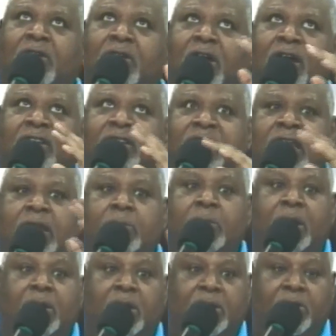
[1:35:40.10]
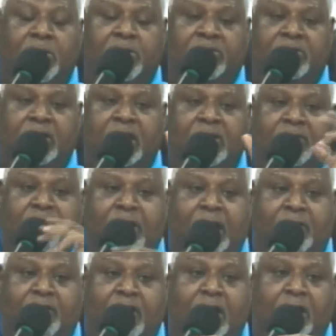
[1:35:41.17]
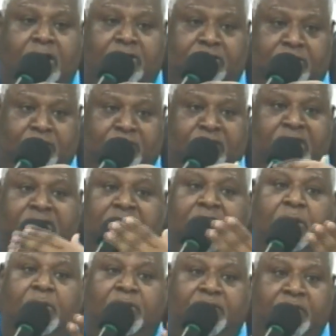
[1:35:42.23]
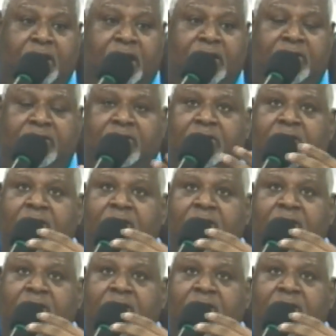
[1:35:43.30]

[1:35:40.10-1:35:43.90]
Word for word: uh, ten miracles in five hours visiting with friends,